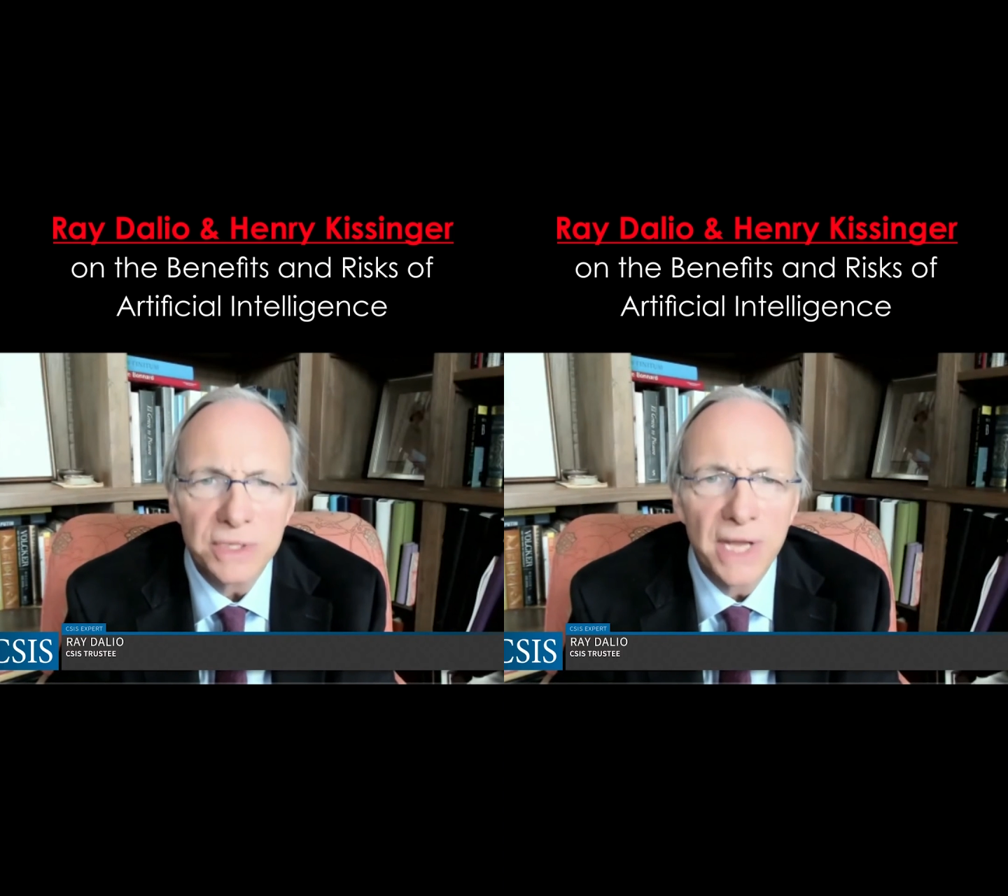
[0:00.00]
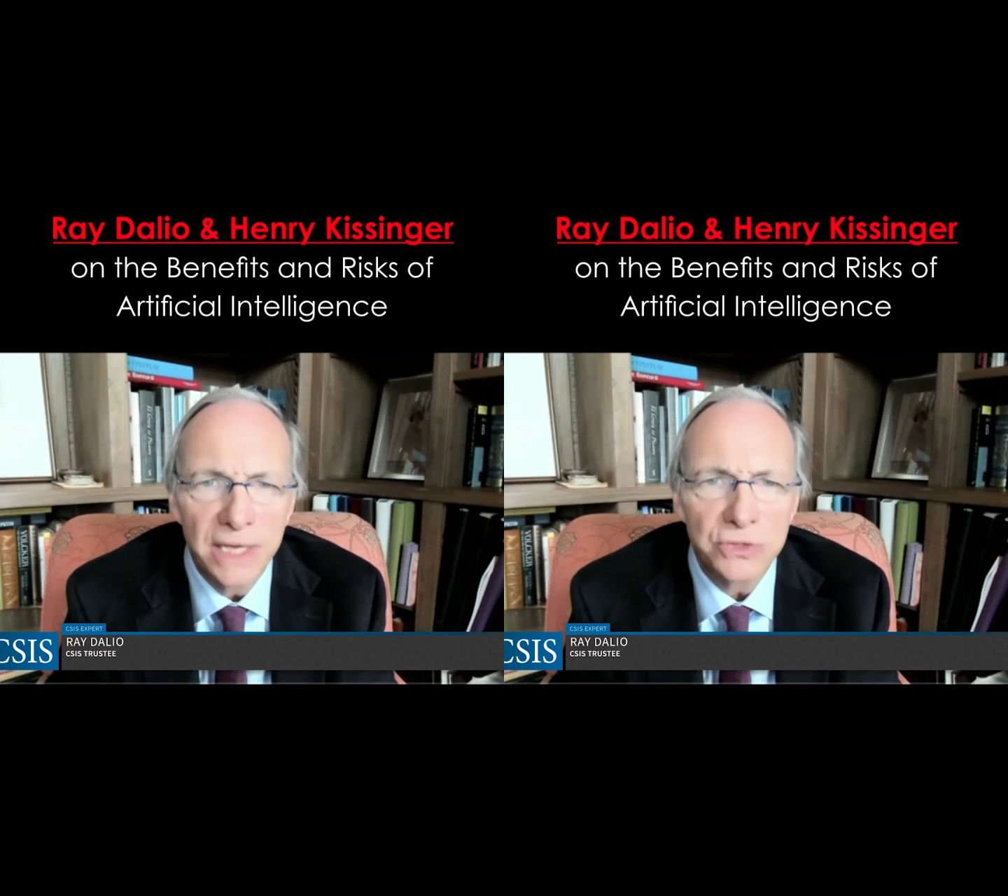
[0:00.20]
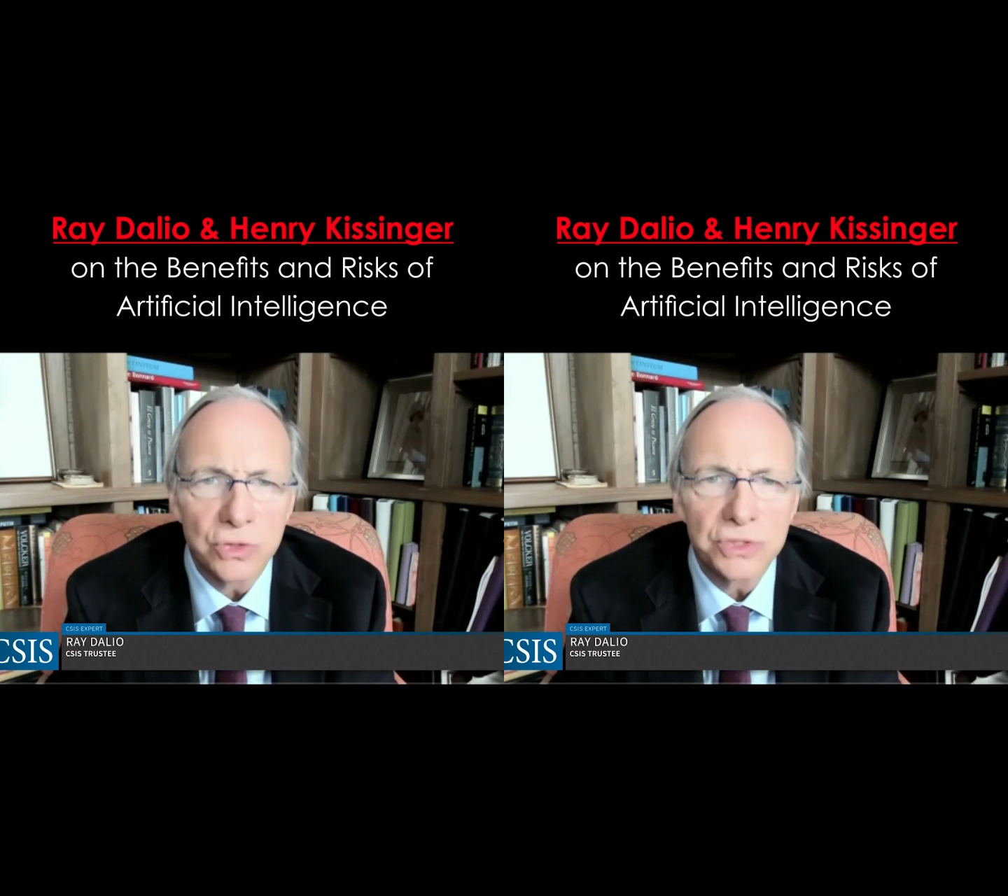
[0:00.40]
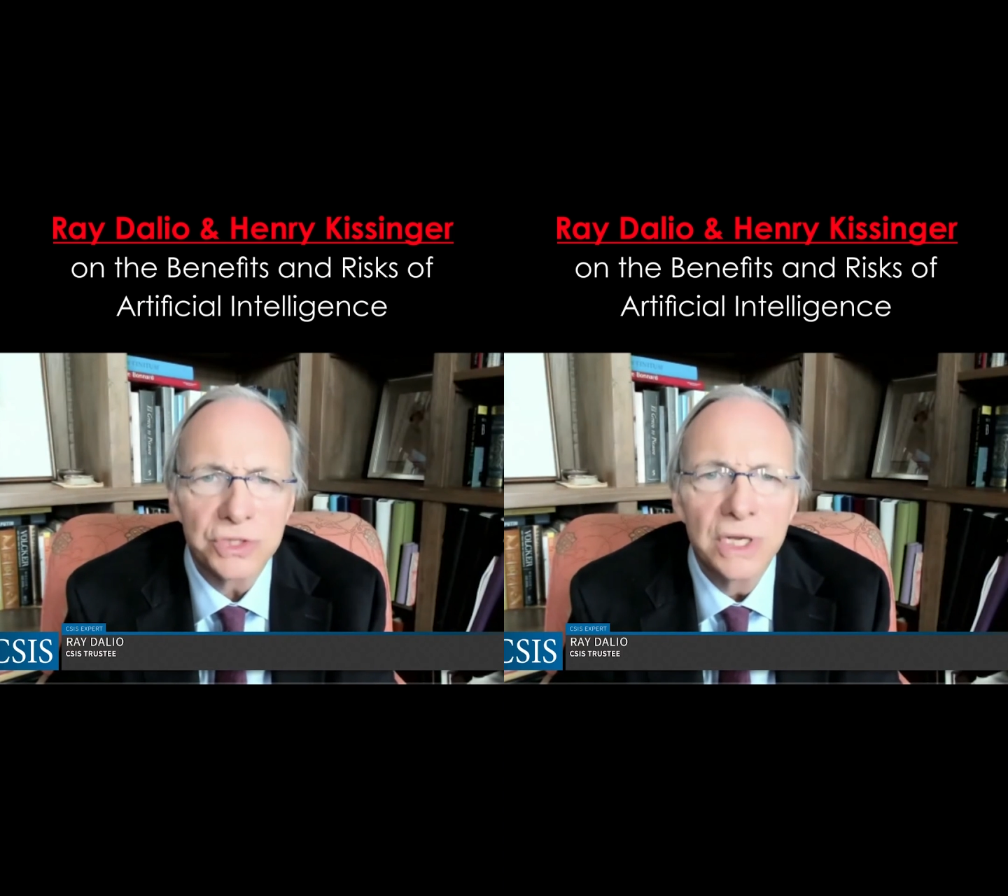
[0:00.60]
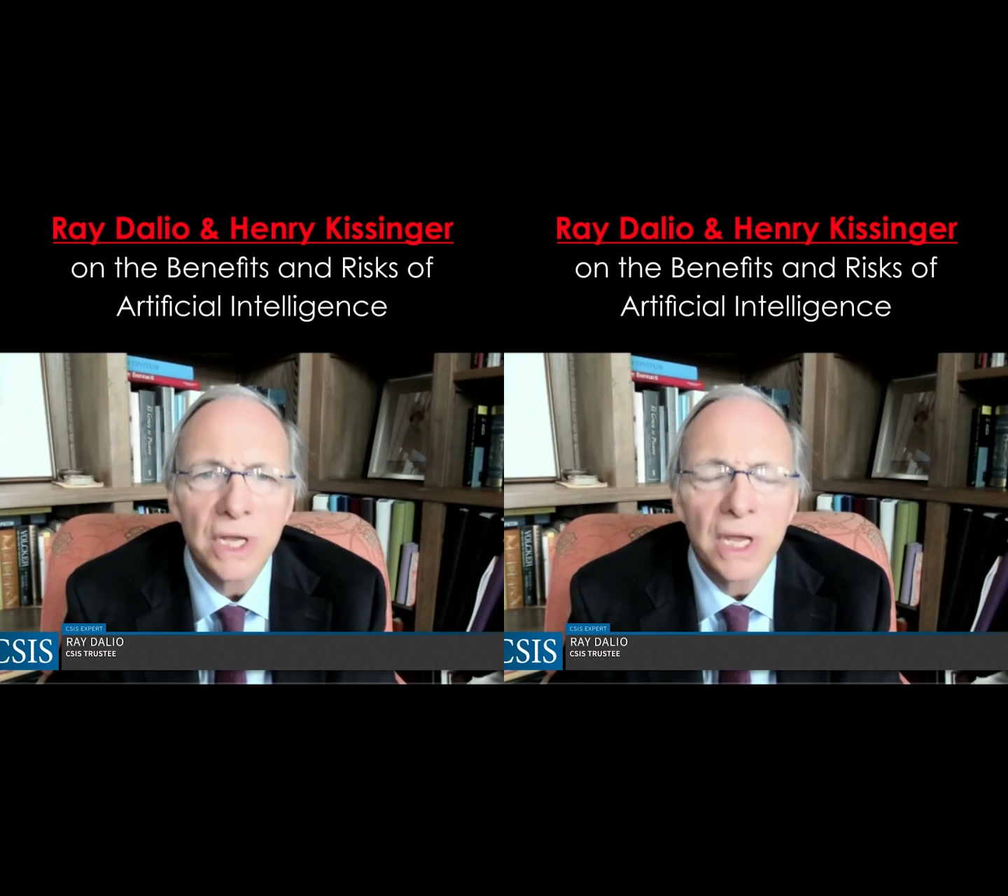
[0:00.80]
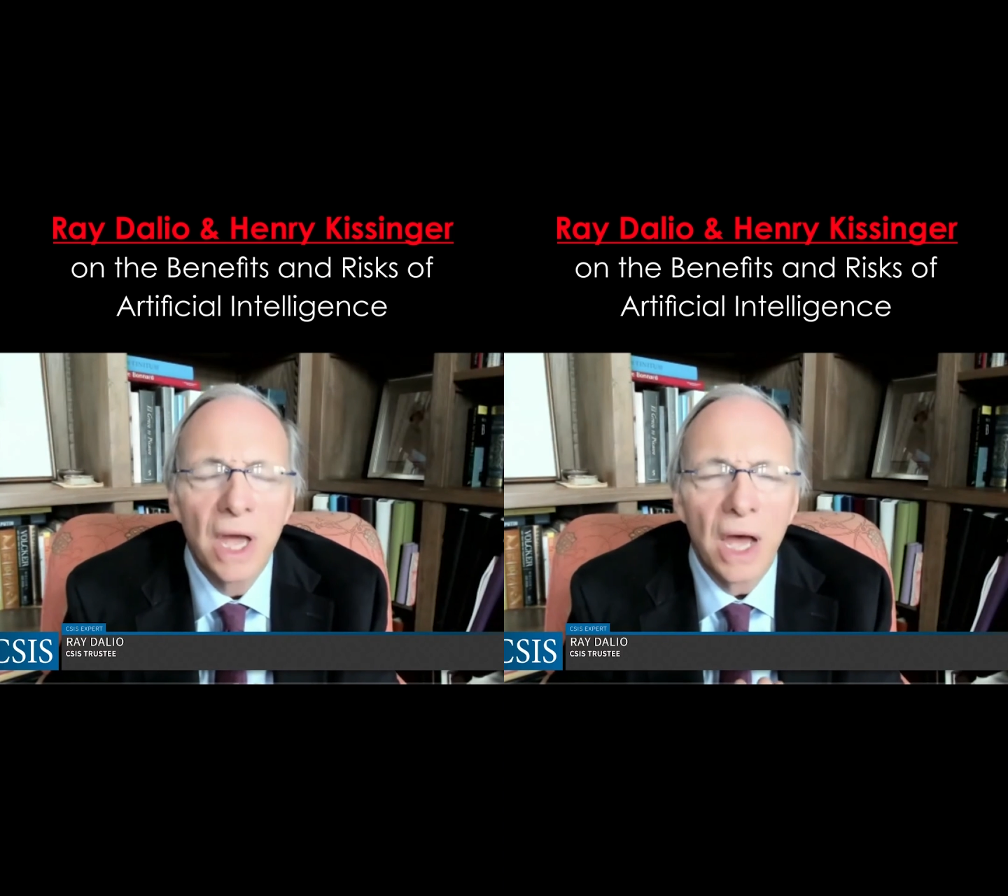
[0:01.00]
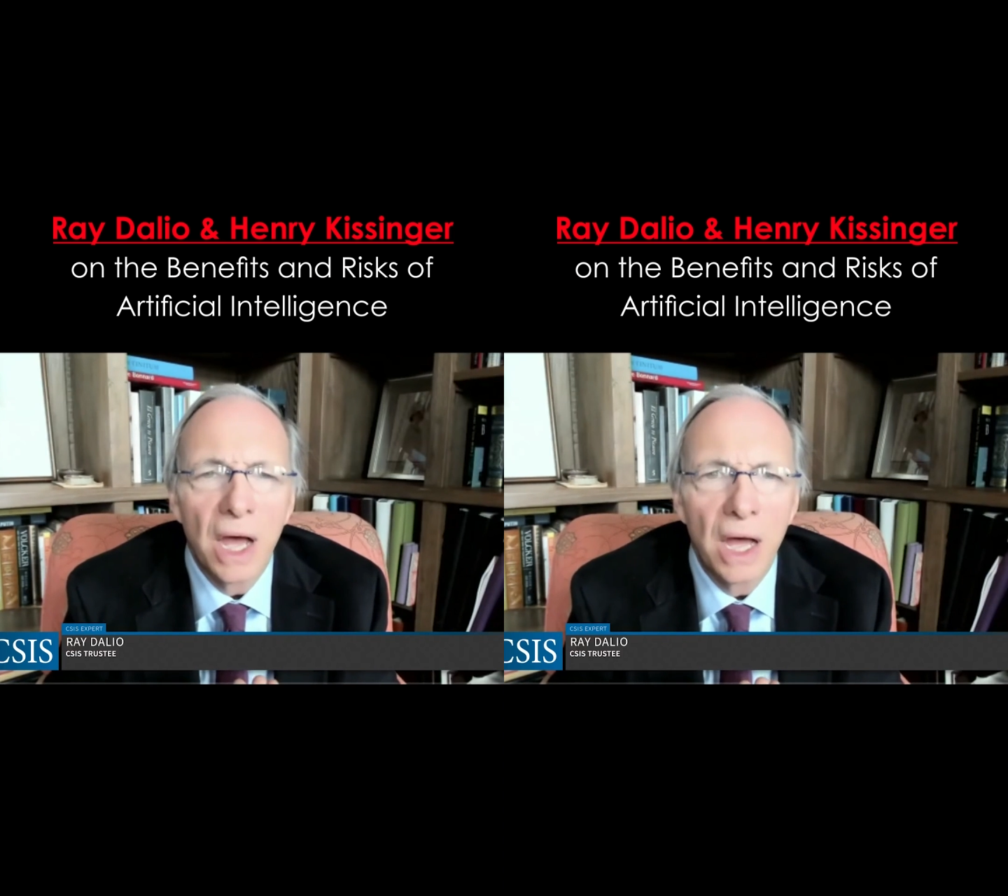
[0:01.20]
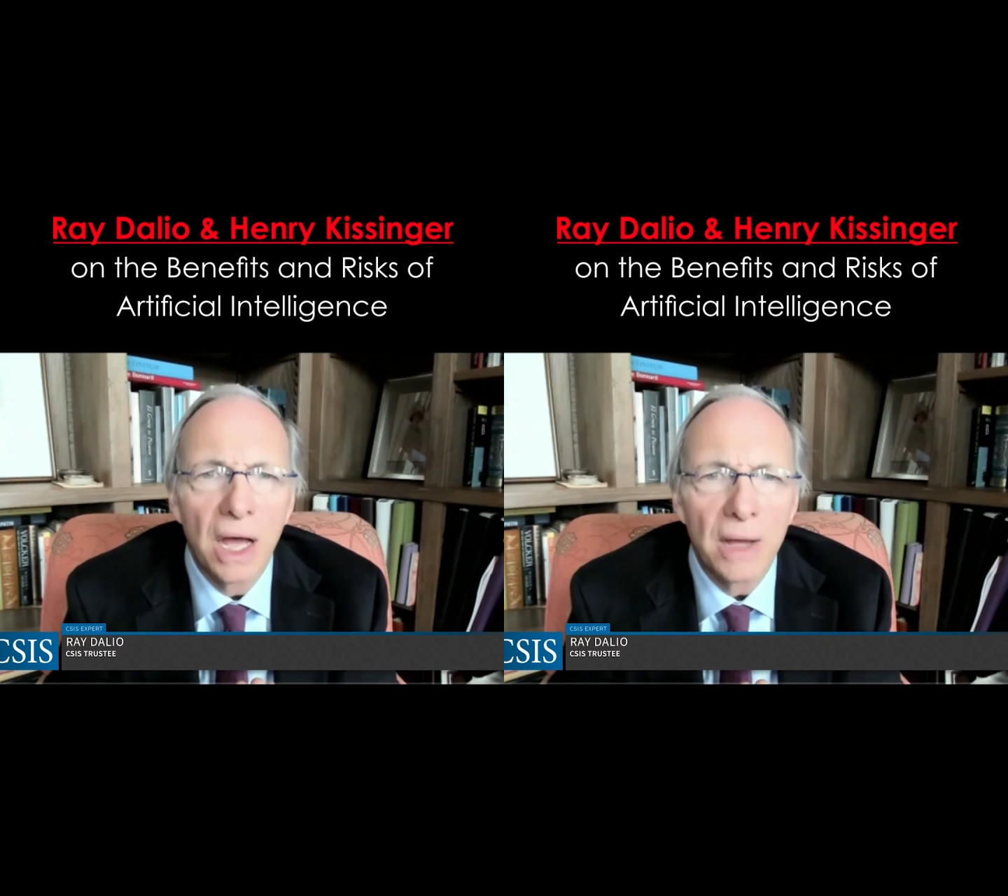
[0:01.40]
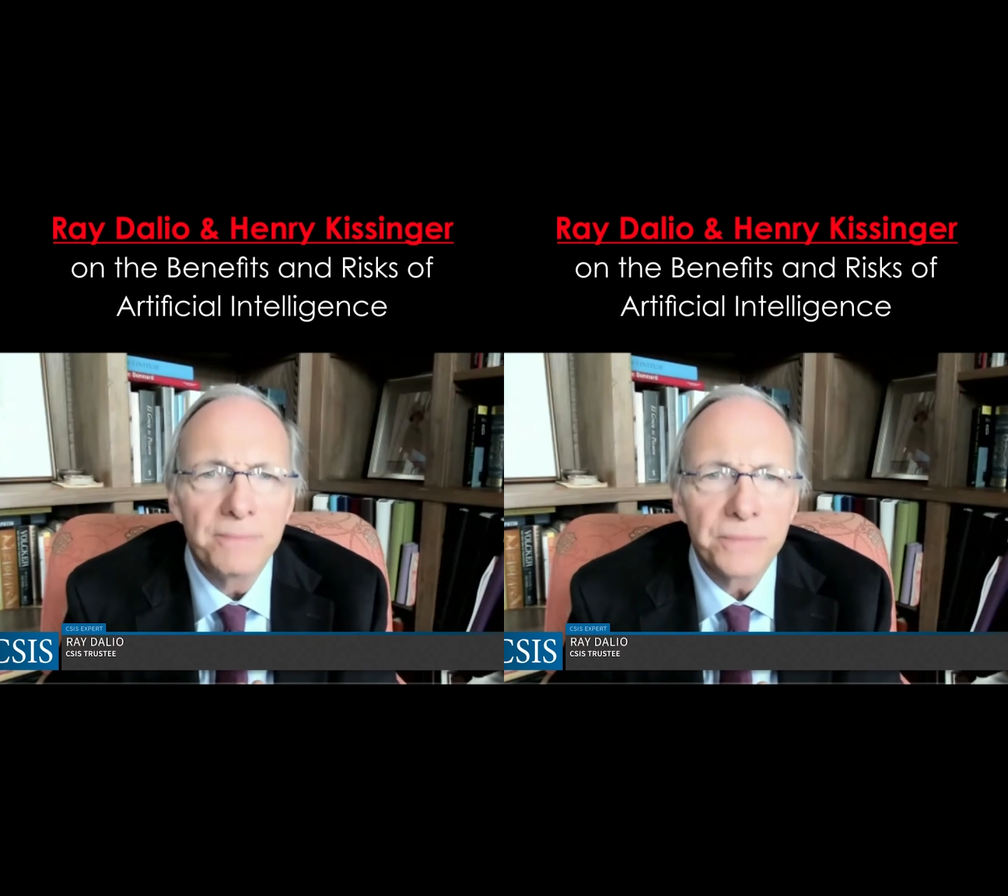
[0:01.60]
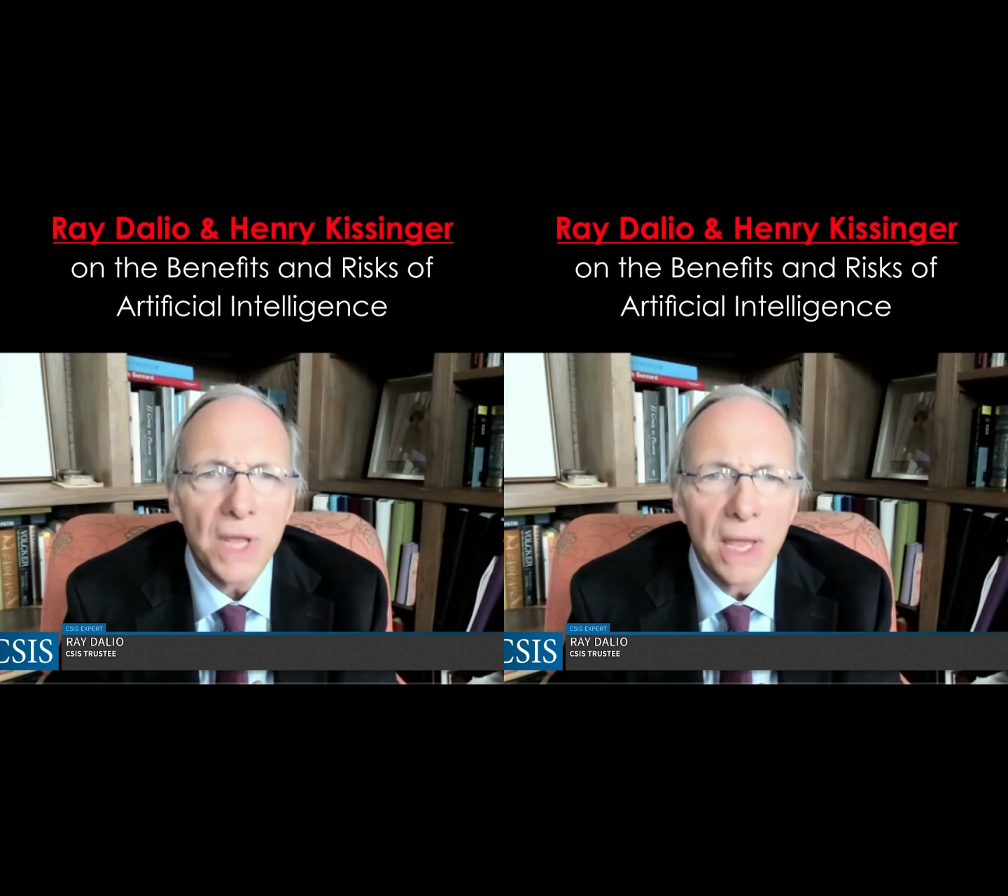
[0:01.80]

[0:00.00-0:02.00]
dangerous. Um,